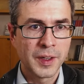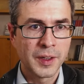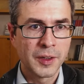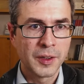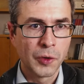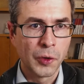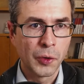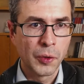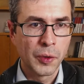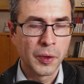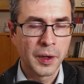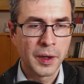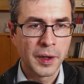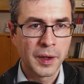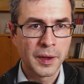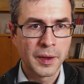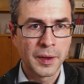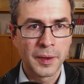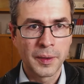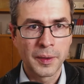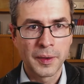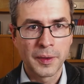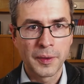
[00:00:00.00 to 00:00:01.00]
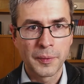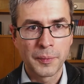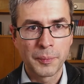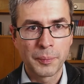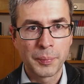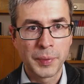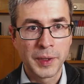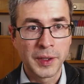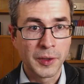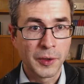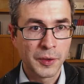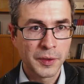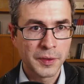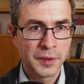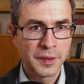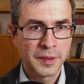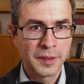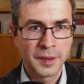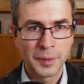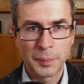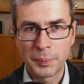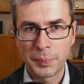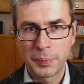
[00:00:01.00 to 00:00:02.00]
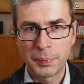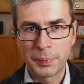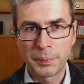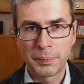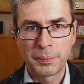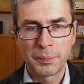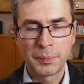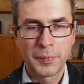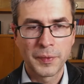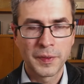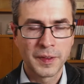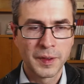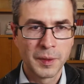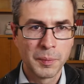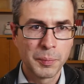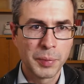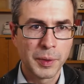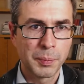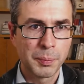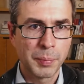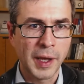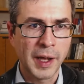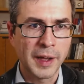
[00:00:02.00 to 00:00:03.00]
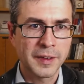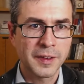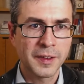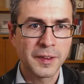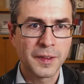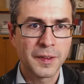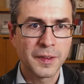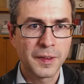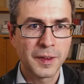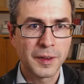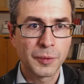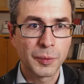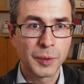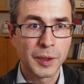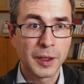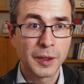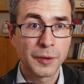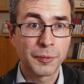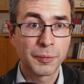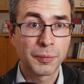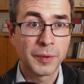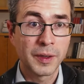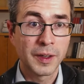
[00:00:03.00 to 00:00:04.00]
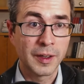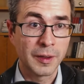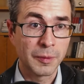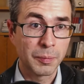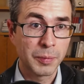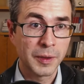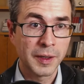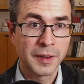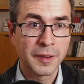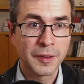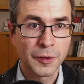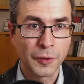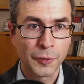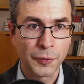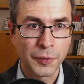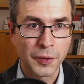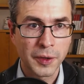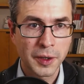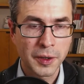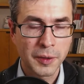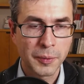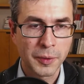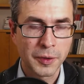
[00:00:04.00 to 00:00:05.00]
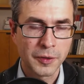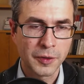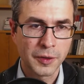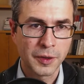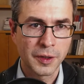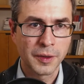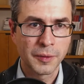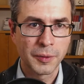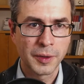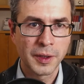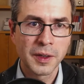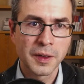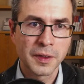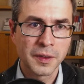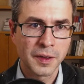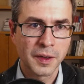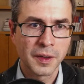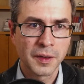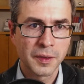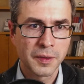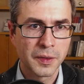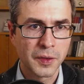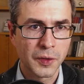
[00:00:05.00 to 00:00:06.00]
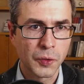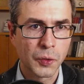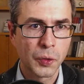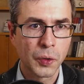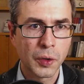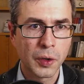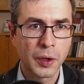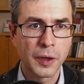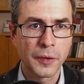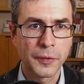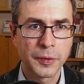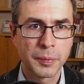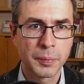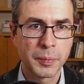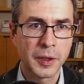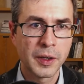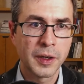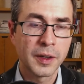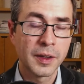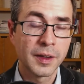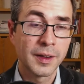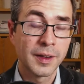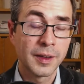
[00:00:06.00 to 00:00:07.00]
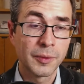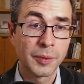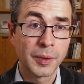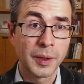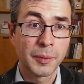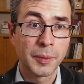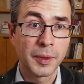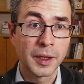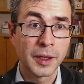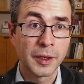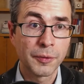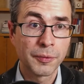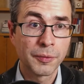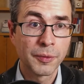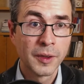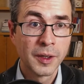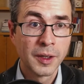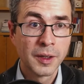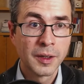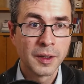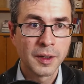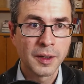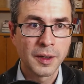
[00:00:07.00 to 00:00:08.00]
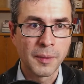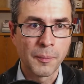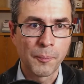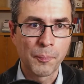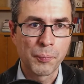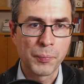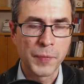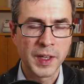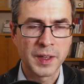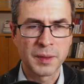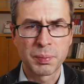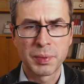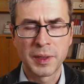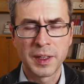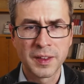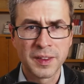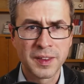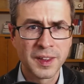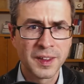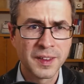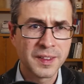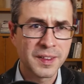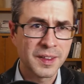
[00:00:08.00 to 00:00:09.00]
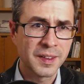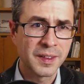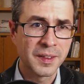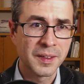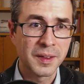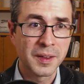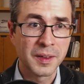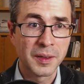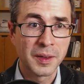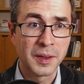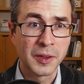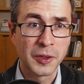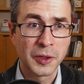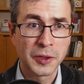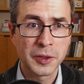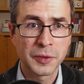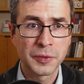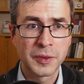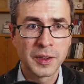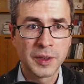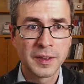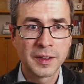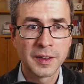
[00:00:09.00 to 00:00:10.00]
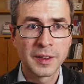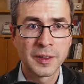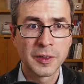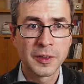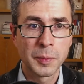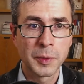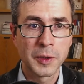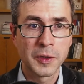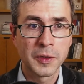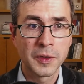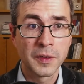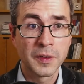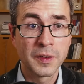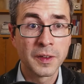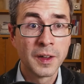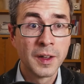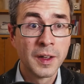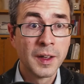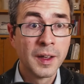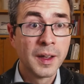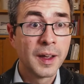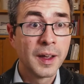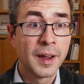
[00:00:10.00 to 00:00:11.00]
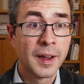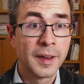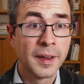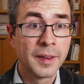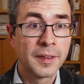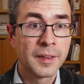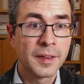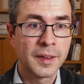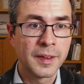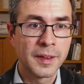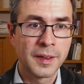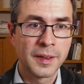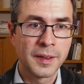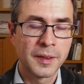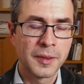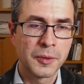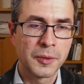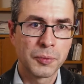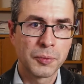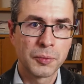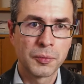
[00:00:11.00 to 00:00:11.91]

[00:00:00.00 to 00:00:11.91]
go beyond the simple patterns that we have explained so far, which are really the core of SPARQL and where we have explained things in a lot of detail, to be honest. And